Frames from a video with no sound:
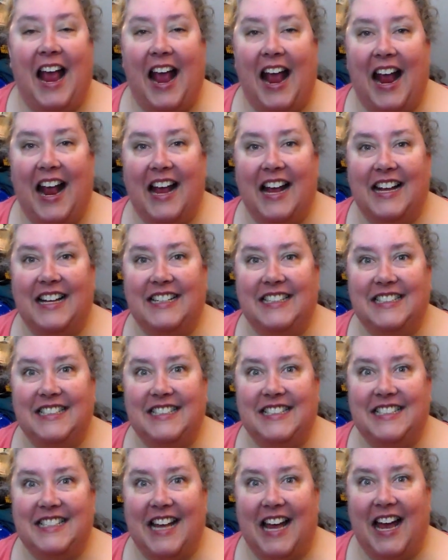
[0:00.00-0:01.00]

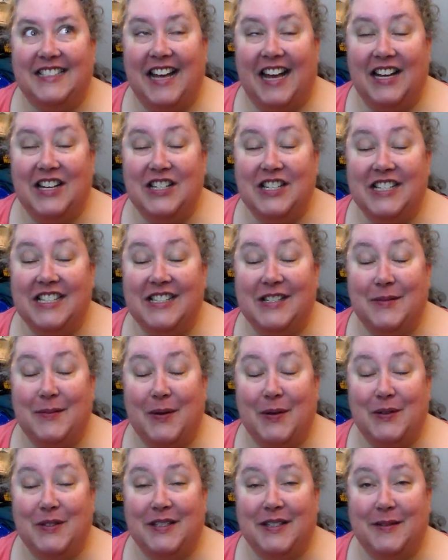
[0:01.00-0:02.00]
And it's actually
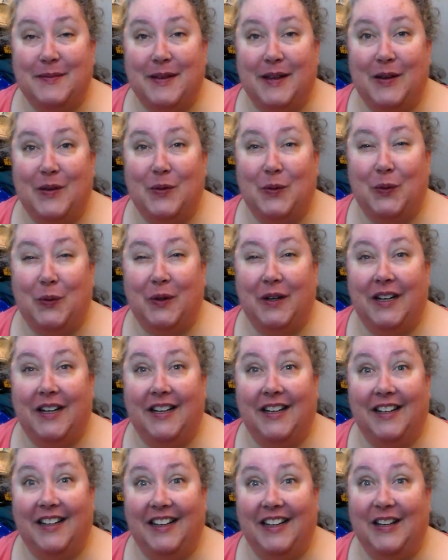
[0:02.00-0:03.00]
supposed to be
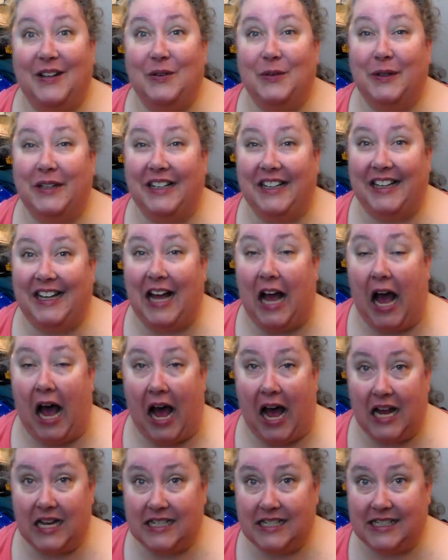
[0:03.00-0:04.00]
really, really
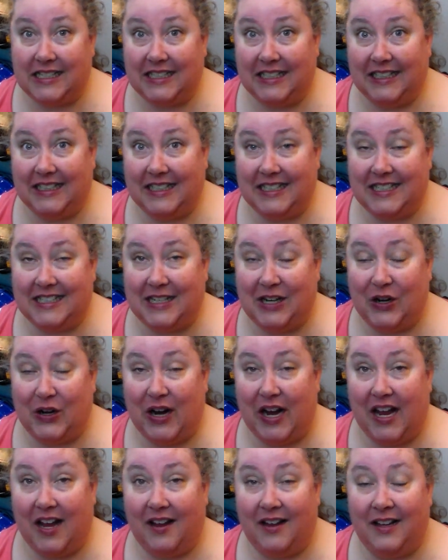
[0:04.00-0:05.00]
hot in this
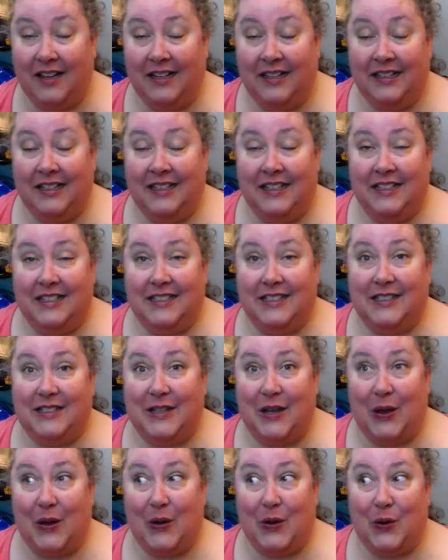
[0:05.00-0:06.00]
area.
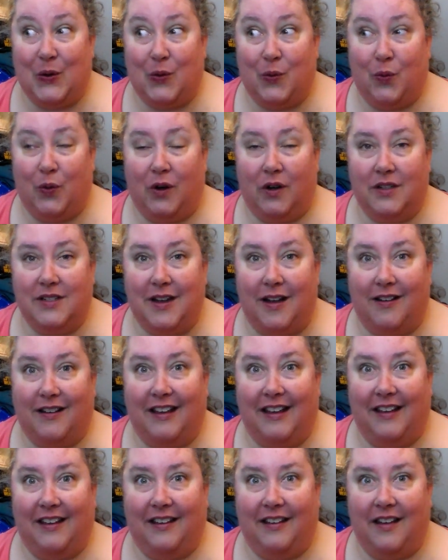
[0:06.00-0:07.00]
So we're
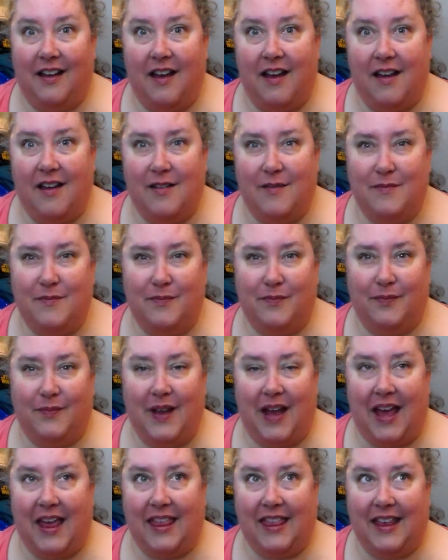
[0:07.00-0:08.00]
talking,
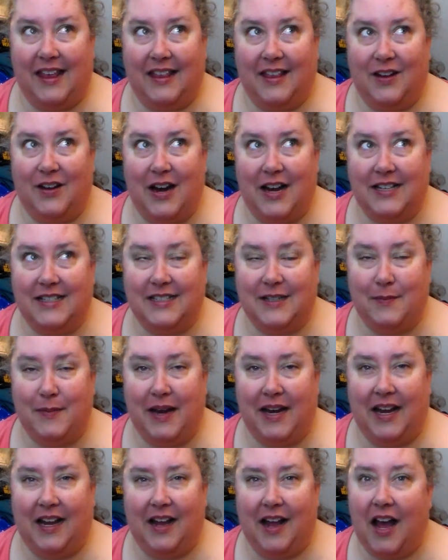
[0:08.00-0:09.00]
um, I think they're
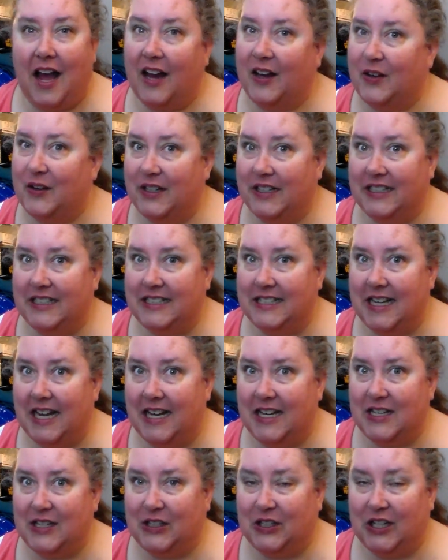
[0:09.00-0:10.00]
estimating
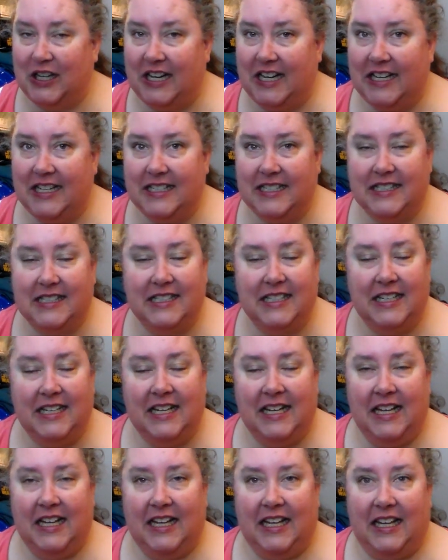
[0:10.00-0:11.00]
110 degrees
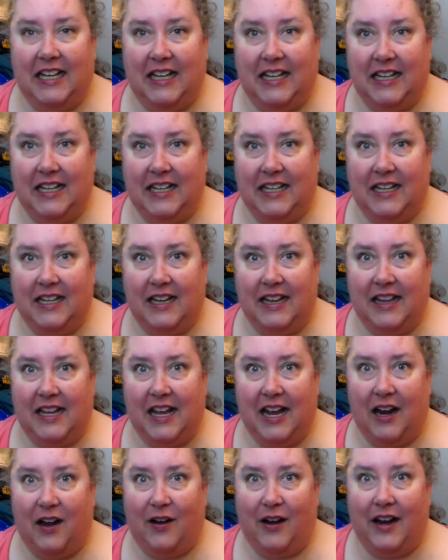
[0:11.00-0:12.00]
in
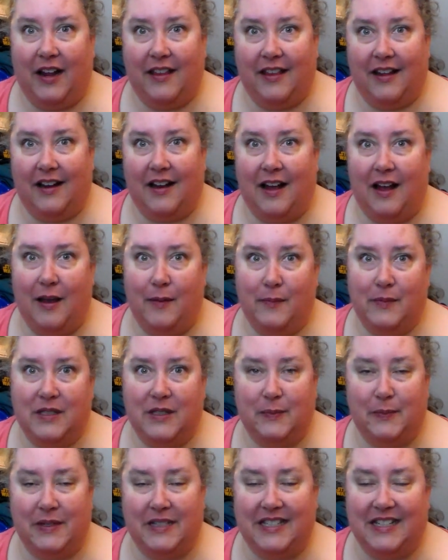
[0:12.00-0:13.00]
the area that I'm
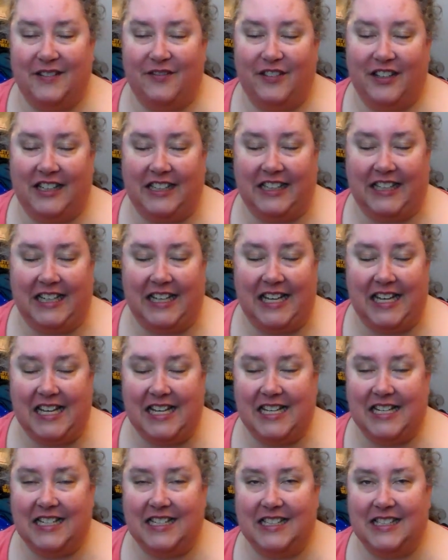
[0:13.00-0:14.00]
specifically
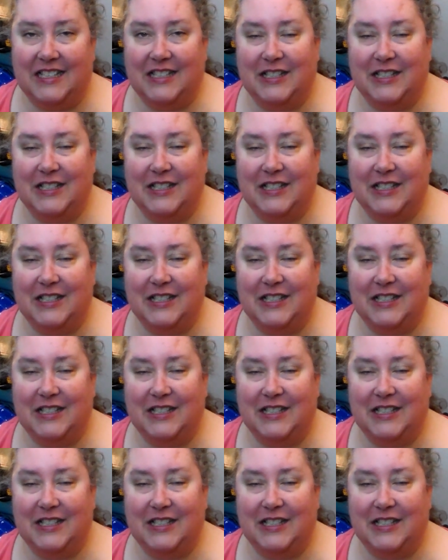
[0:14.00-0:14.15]
in.